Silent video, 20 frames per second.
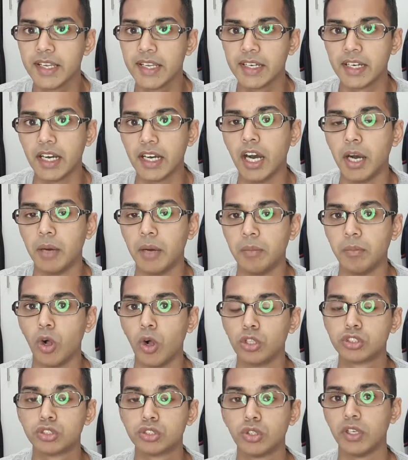
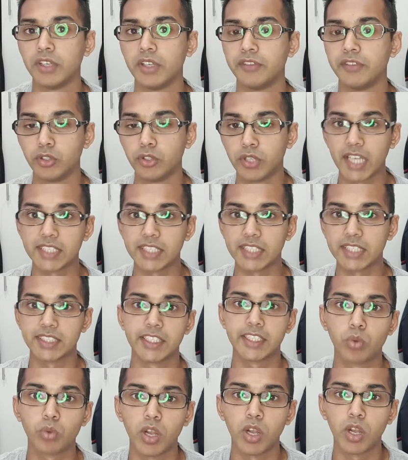Also, if you guys like the
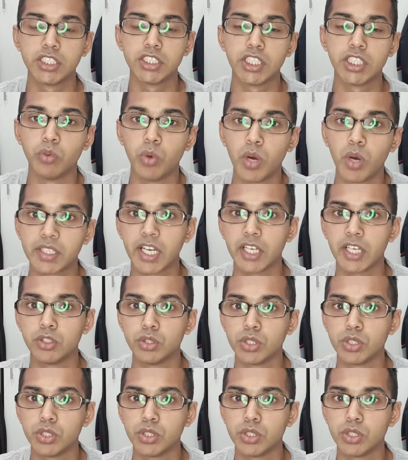quality of work that I do,